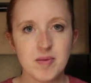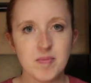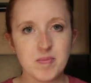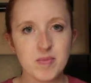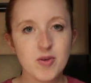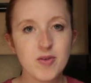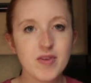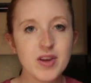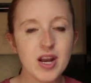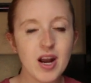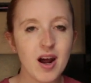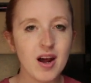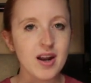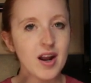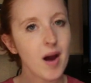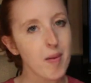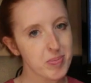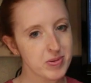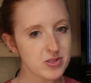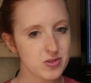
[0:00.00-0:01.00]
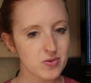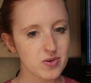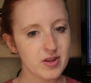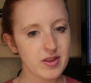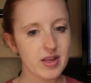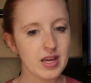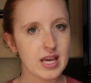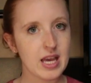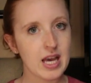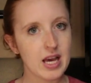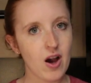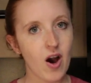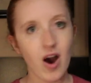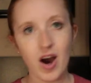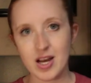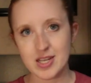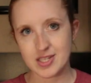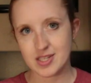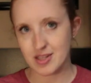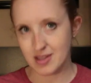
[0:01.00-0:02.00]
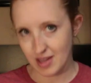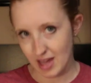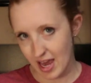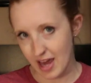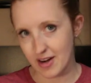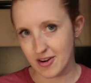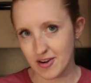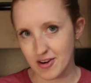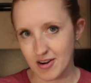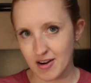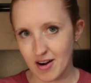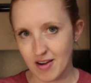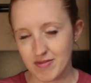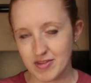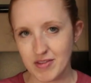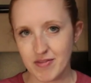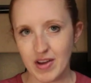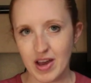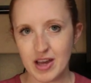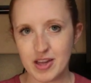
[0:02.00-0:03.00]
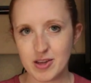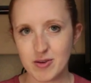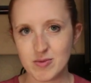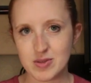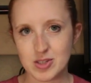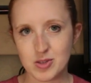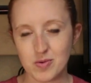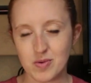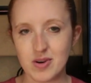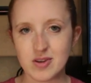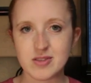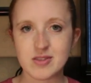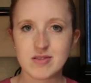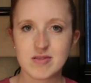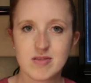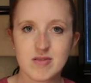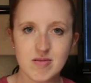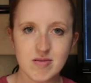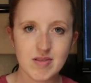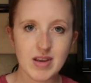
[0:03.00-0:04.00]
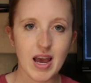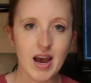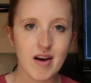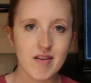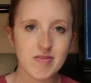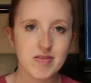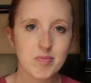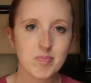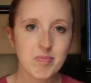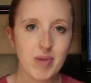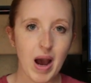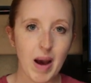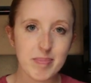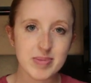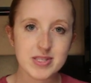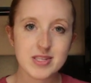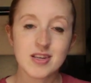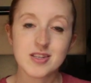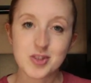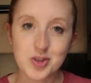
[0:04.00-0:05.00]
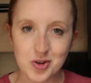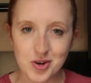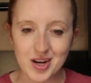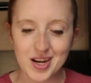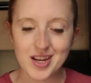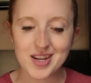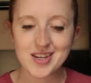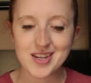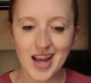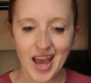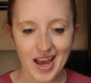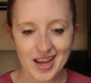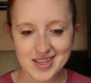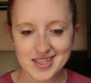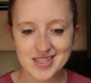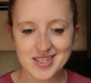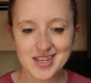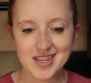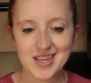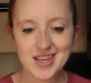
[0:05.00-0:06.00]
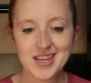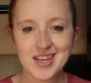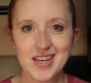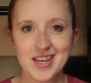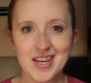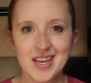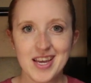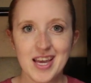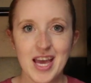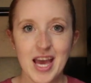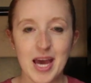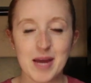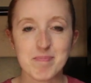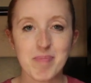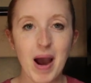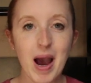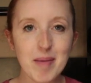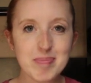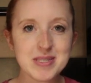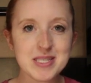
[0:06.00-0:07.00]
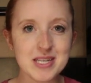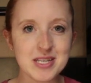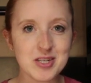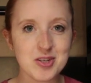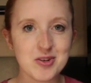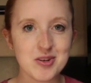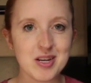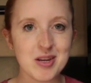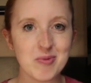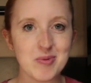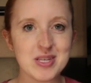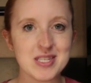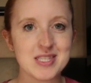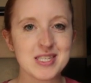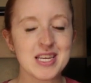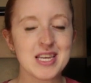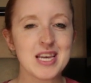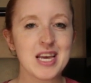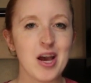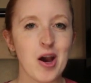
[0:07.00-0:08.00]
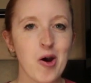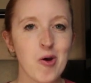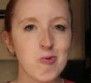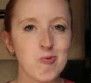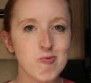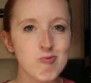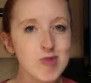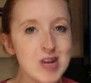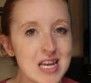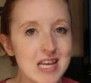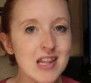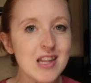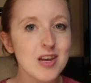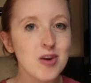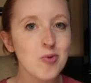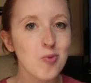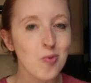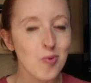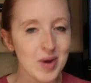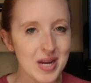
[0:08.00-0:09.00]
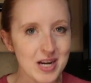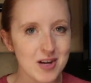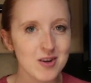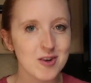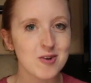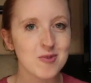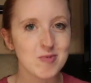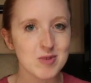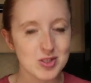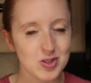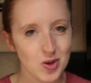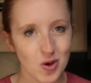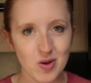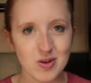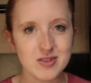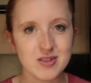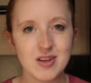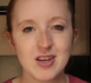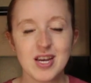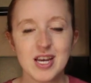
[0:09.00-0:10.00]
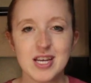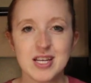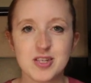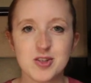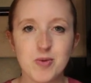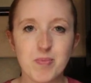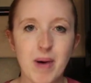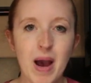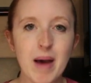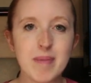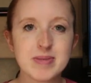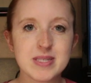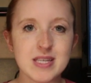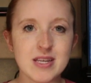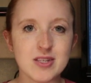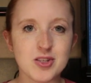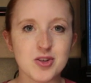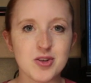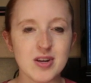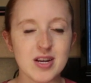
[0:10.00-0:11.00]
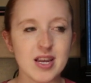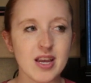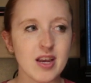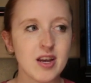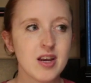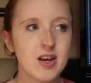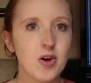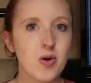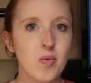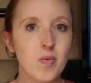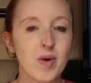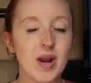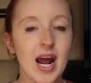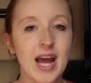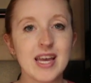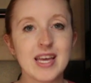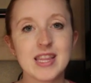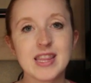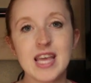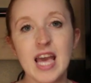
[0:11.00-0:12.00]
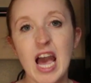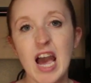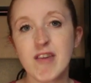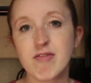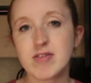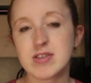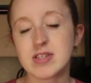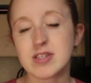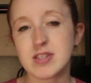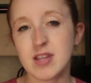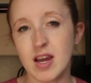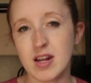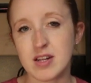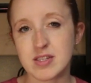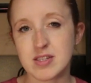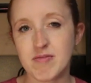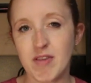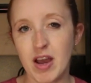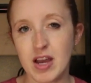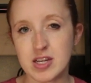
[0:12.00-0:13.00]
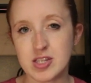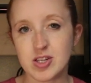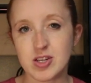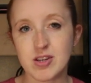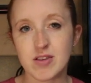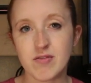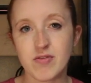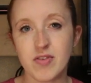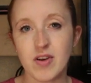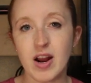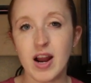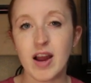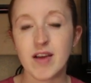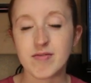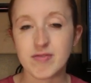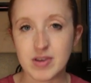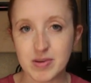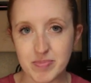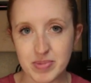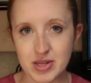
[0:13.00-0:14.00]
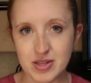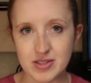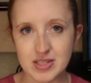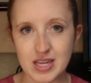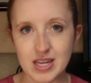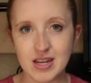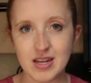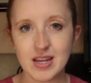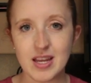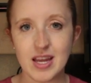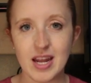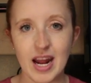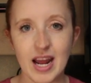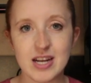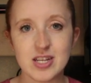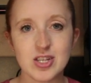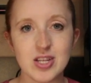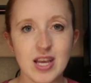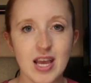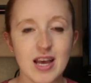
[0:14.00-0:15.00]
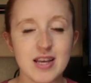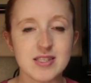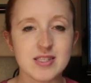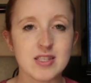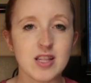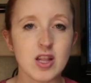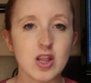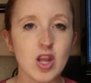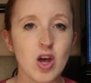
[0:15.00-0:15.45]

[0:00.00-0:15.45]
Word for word: Moving on up sort of the cost ladder of the value resorts, we have Pop Century next. At Pop Century, we see a really weird result. So, Pop Century, when I get the average satisfaction for every building, it actually has the